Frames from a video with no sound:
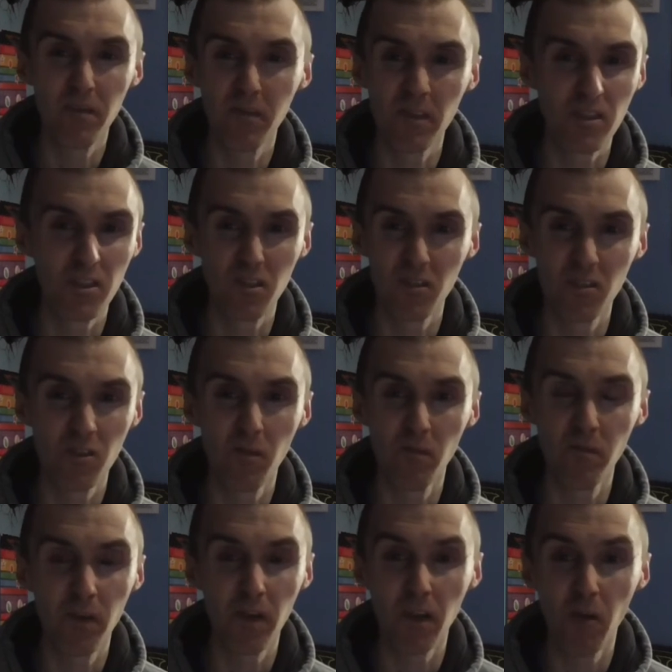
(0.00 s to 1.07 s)
if it's
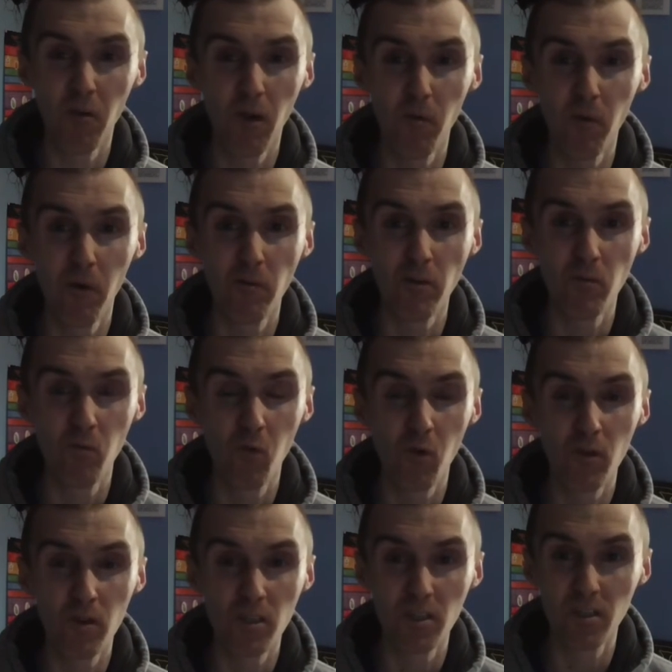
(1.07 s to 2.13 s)
something out of a William
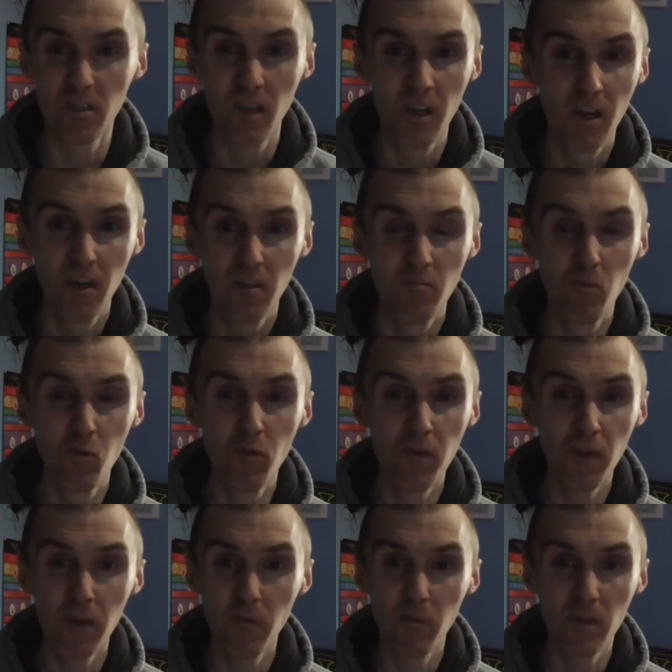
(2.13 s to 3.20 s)
Wallace
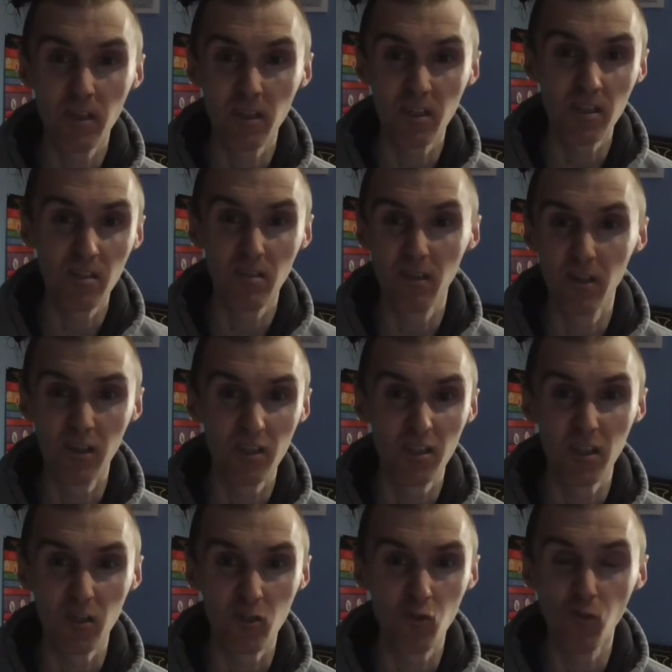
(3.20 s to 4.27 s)
movie, but it's
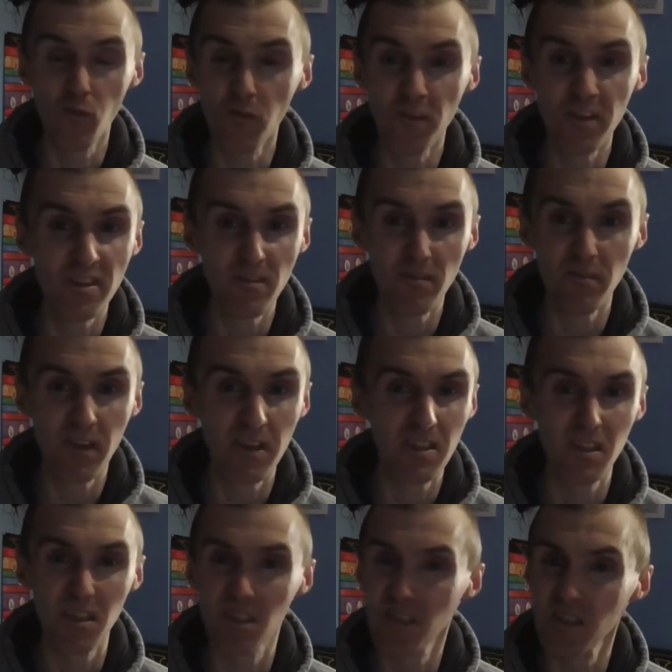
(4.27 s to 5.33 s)
like trophies and
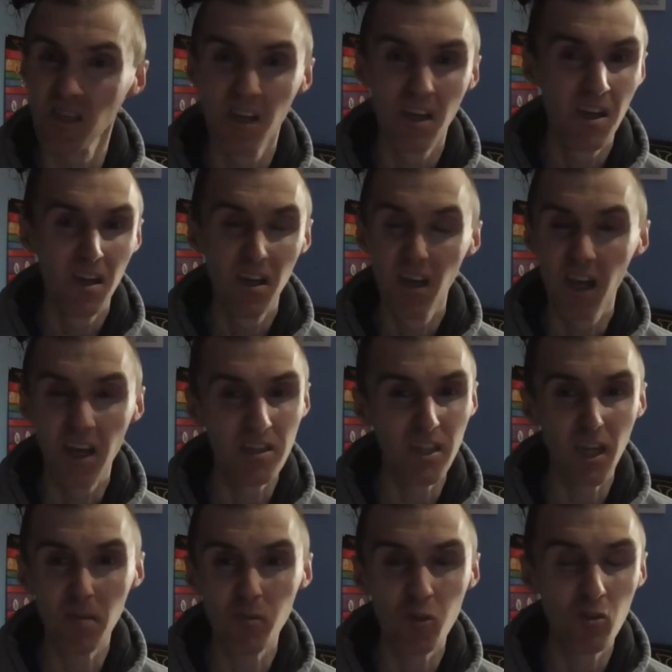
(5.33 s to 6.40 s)
things. It's
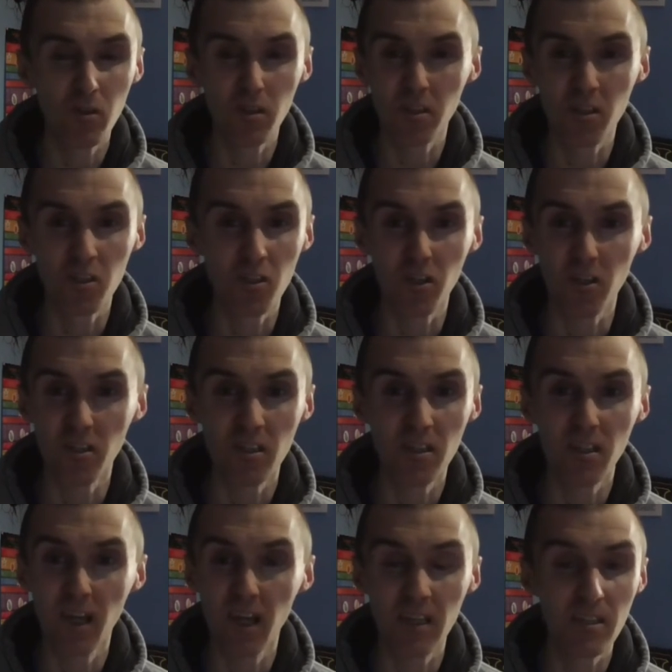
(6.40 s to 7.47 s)
absolutely
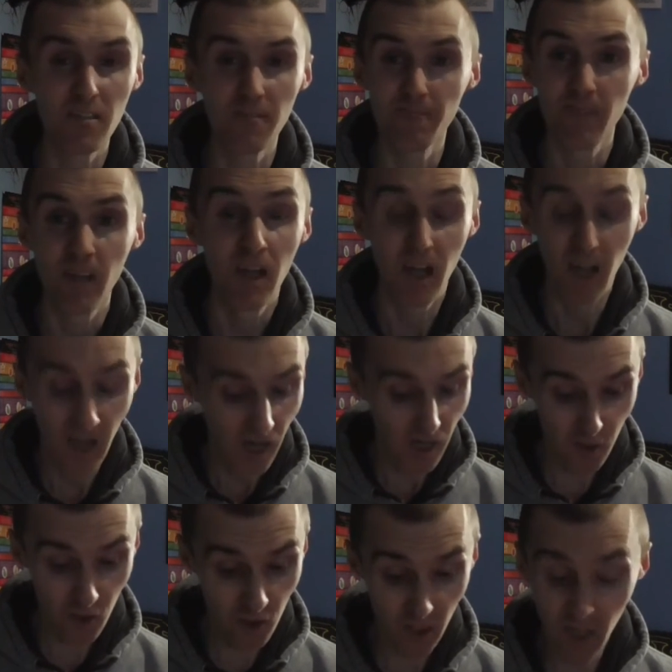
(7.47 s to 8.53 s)
disgusting, guys, and
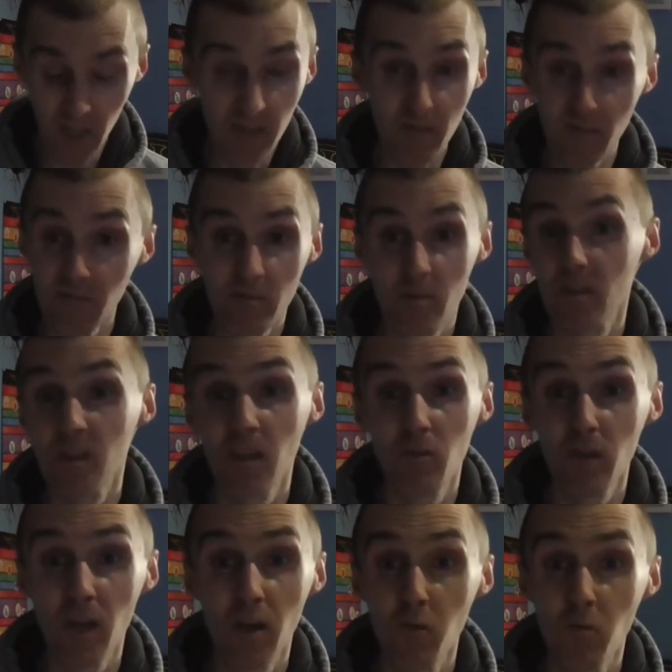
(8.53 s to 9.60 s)
I just can't tell
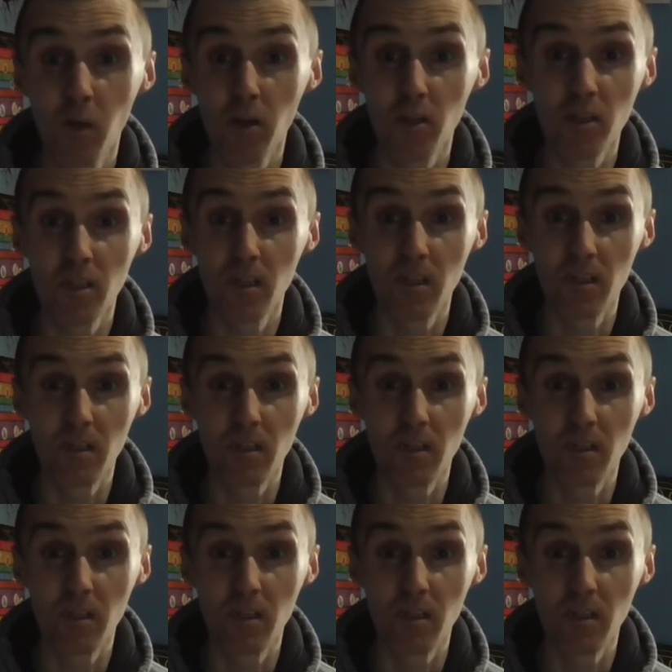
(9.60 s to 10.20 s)
you how much